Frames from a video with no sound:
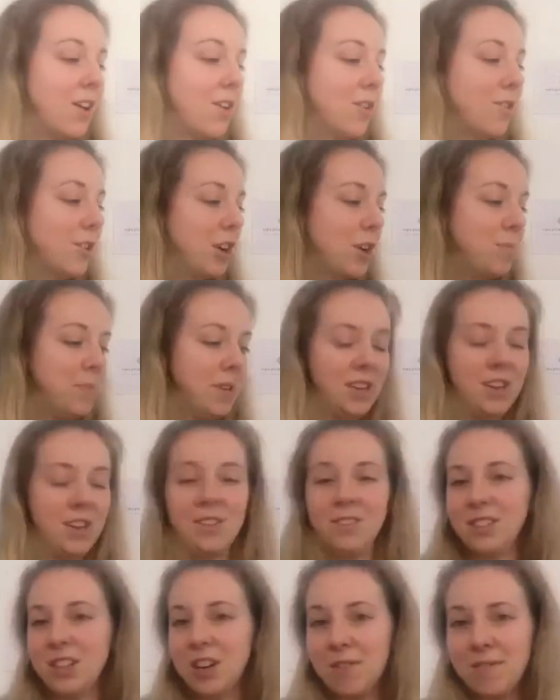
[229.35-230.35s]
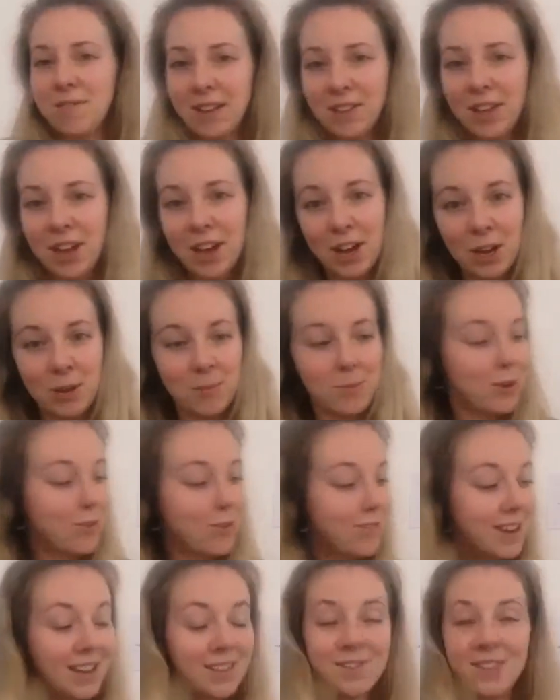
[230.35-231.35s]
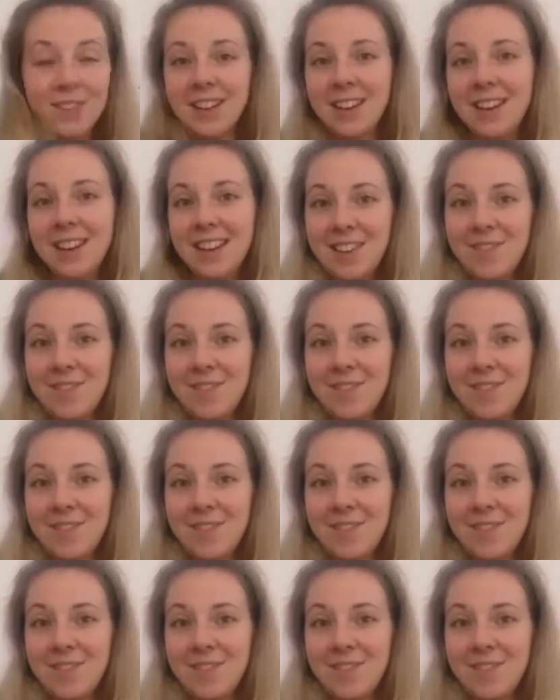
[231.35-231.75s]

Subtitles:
or can be used around the home or even